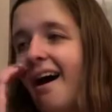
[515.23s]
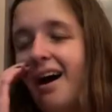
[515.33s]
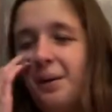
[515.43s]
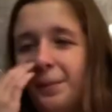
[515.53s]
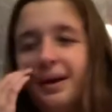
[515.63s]

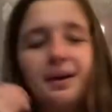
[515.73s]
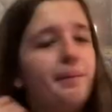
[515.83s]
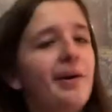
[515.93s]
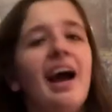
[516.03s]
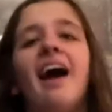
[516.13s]
um,
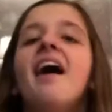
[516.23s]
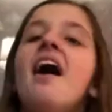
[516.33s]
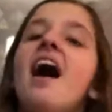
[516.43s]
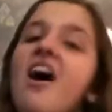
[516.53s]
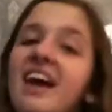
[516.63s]
but yeah.
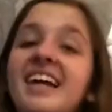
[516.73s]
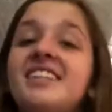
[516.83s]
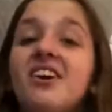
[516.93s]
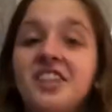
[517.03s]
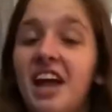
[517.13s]
Okay,
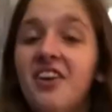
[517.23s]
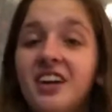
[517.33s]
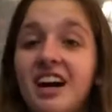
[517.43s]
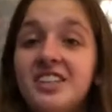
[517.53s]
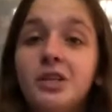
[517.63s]
so another
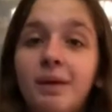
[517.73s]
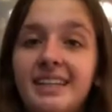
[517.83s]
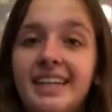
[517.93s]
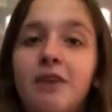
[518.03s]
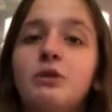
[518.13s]
costume
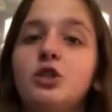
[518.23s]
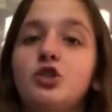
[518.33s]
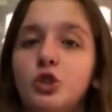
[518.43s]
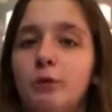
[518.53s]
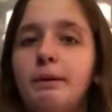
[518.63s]
idea, which
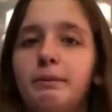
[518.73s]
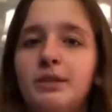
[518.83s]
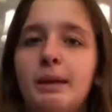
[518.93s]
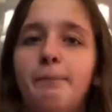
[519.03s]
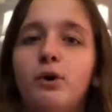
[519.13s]
is super duper
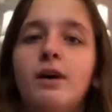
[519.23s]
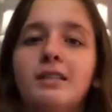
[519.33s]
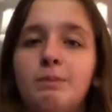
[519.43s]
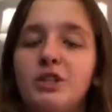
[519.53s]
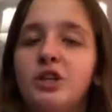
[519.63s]
simple,
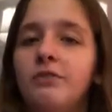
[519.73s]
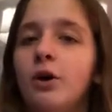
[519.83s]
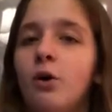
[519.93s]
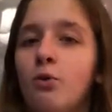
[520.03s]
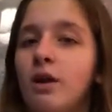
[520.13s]
especially if
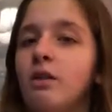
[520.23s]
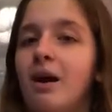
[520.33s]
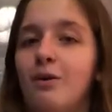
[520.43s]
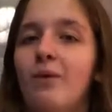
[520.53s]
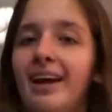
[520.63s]
you own a
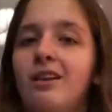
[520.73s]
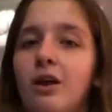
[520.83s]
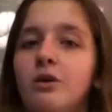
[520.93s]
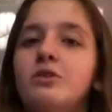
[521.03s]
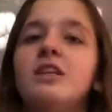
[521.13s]
lot of white
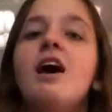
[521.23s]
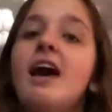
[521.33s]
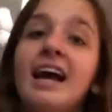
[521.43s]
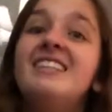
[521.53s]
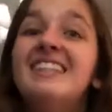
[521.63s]
clothes,
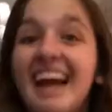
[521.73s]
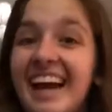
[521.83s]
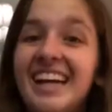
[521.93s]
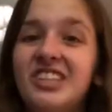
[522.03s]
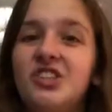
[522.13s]
is an
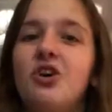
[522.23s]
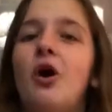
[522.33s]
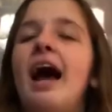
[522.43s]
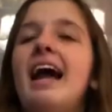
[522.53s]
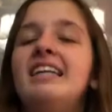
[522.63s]

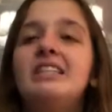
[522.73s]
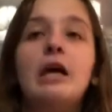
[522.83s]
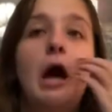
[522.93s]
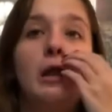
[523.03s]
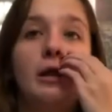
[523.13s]
angel. And
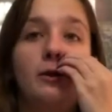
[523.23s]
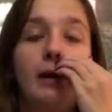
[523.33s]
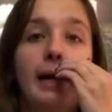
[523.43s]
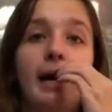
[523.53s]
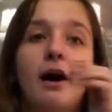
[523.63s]

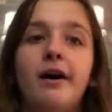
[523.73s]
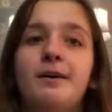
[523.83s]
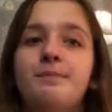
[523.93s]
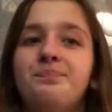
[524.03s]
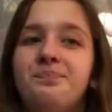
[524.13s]
literally,
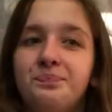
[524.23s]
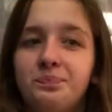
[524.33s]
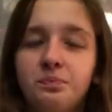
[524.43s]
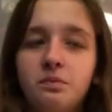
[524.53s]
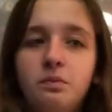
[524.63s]
um,
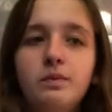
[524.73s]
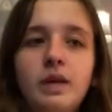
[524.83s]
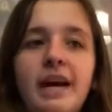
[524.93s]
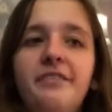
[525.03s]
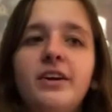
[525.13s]

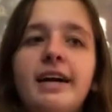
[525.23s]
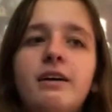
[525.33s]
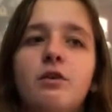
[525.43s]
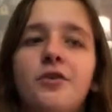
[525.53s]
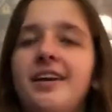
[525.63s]
I feel
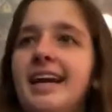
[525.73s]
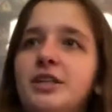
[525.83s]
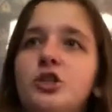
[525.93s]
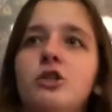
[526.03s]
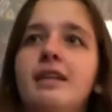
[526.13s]
like for an
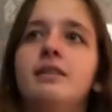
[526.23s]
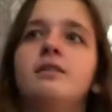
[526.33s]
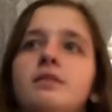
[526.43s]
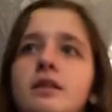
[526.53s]
angel, like